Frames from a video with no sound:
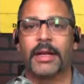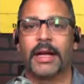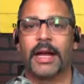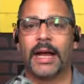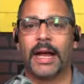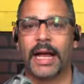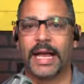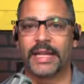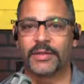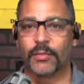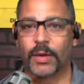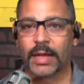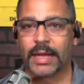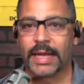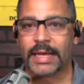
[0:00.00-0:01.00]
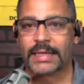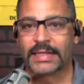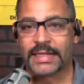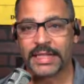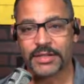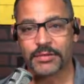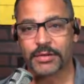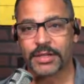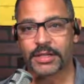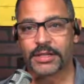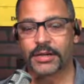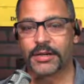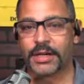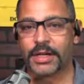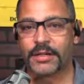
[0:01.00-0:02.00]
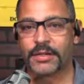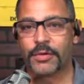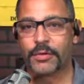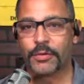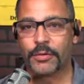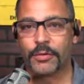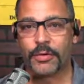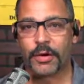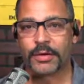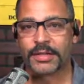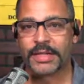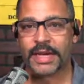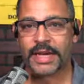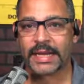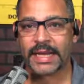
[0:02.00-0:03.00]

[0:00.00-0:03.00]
as well as district attorneys who are saying,